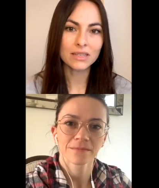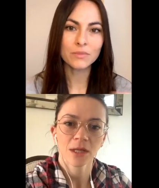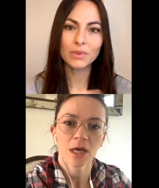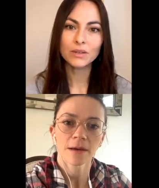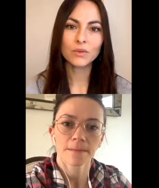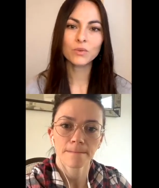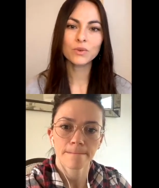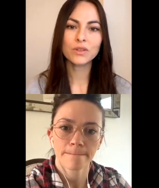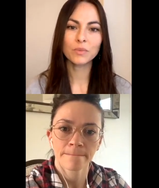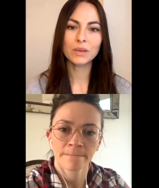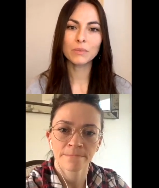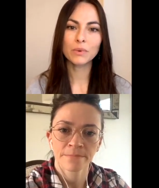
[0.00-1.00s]
Speaker 1: but yeah. who are the
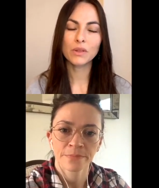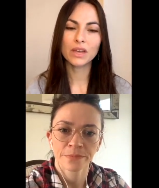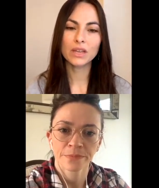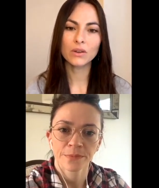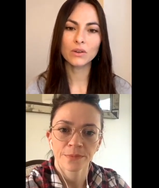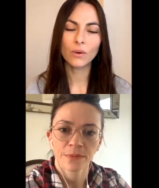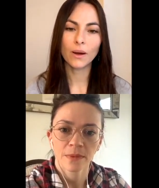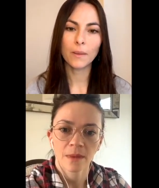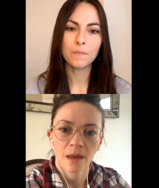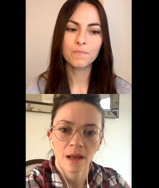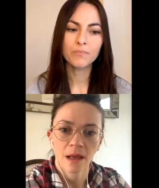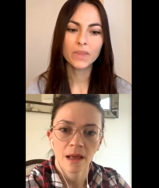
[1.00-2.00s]
people that you um,
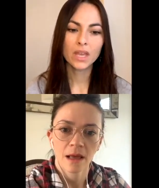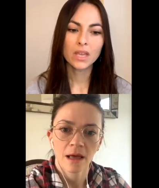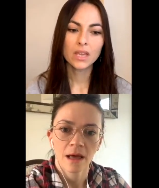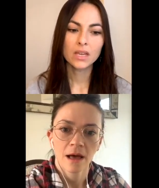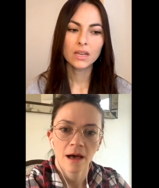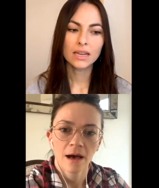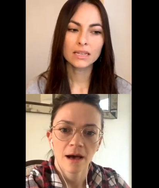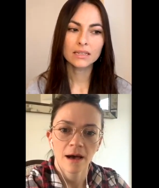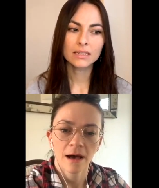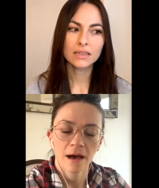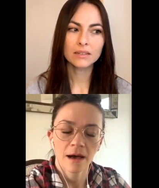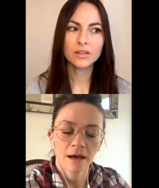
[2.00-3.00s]

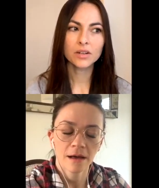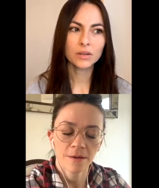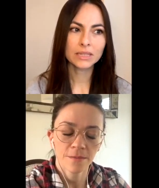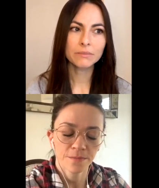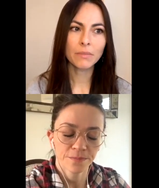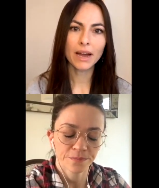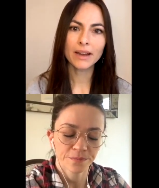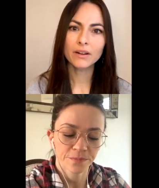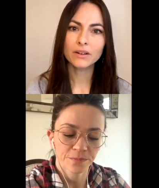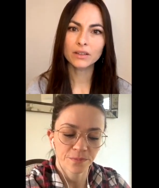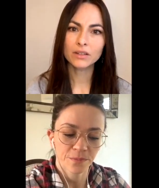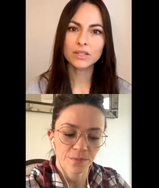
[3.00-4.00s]

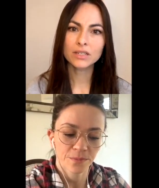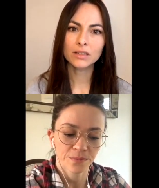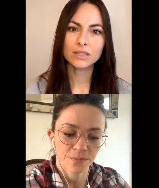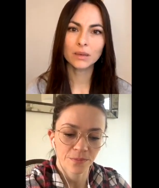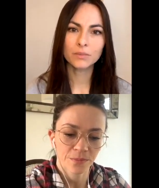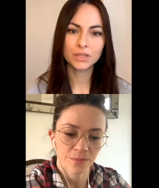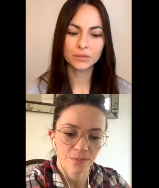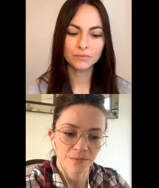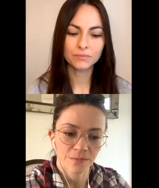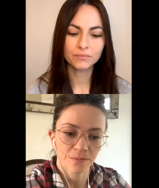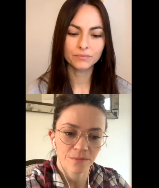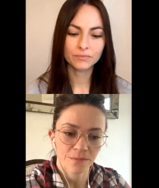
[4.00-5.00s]
admired, um, looked looked up to?
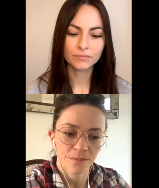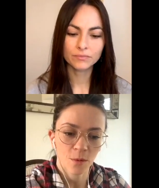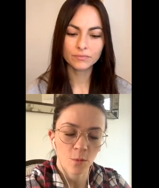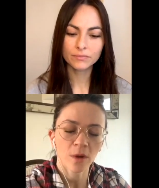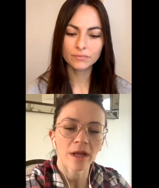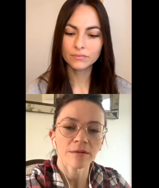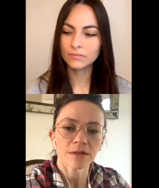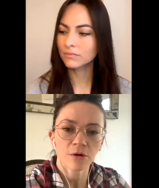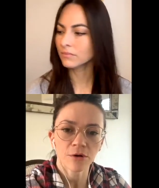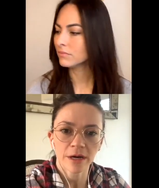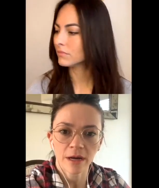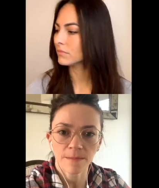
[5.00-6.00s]
When I was
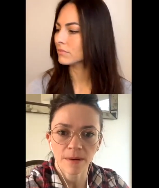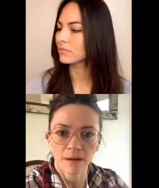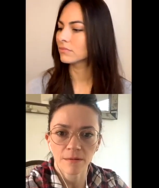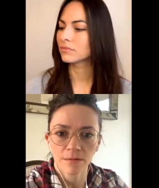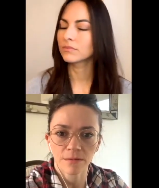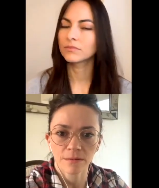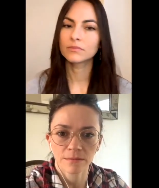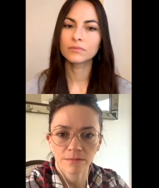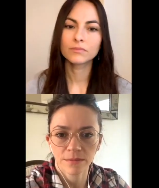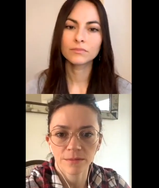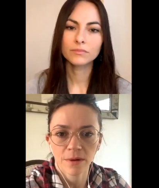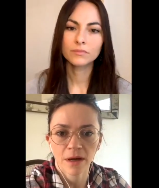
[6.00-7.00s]
growing up,
Speaker 2: I
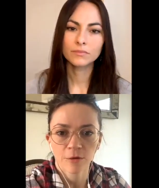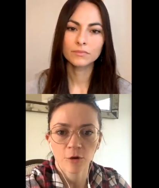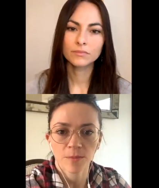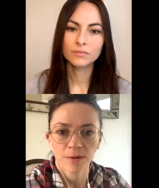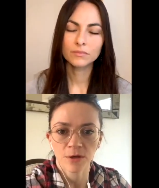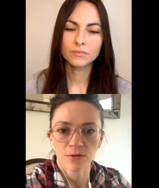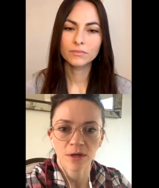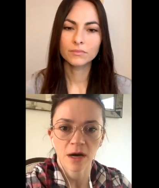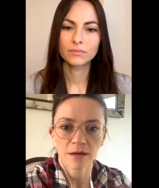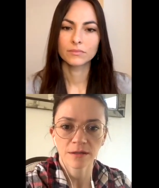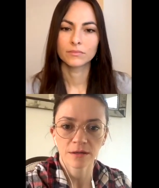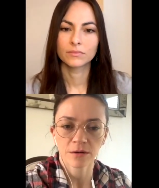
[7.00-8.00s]
I grew up in
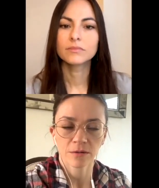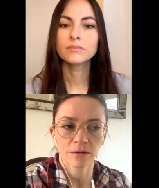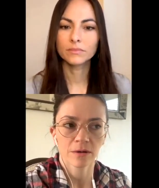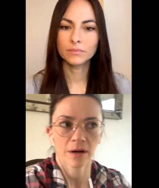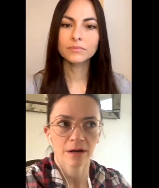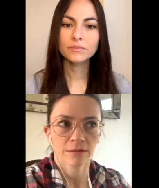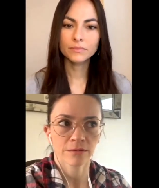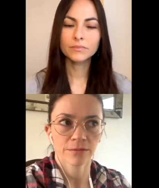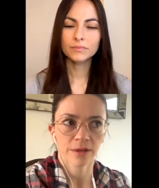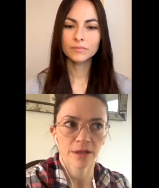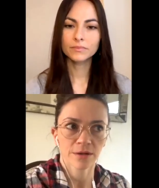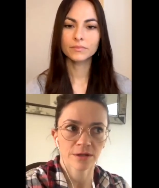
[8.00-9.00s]
Utah, so I
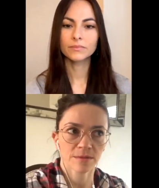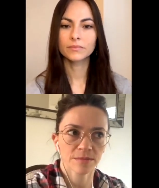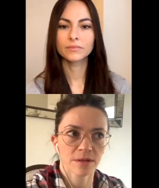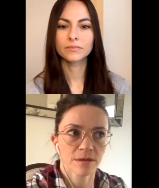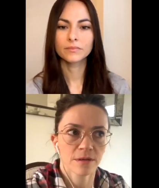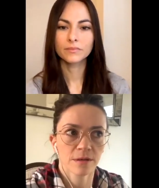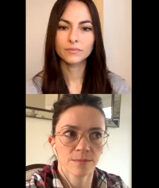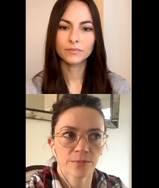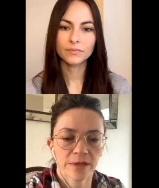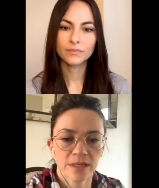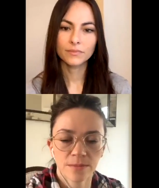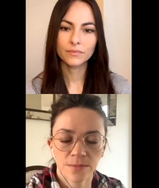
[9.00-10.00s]
really looked up to the
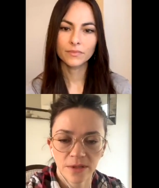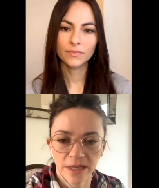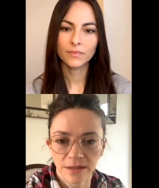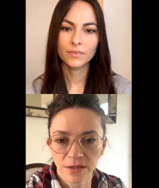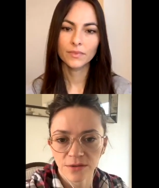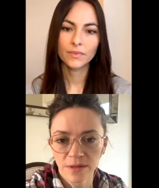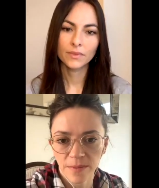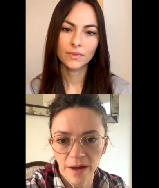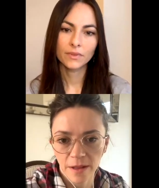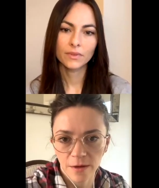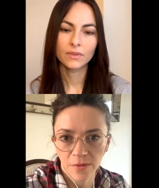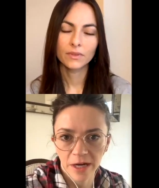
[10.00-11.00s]
principal dancers at
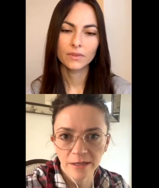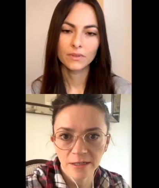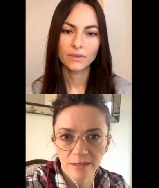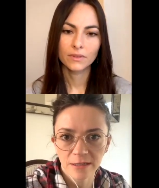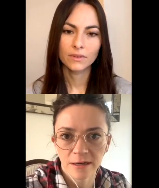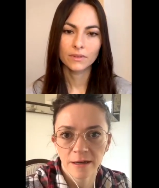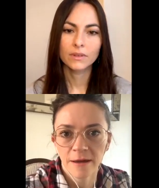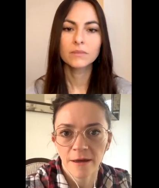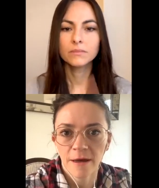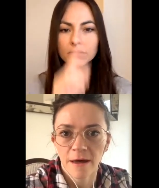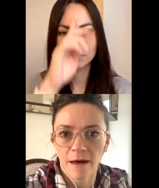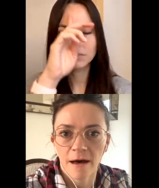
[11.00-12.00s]
Ballet West. Mm-hmm.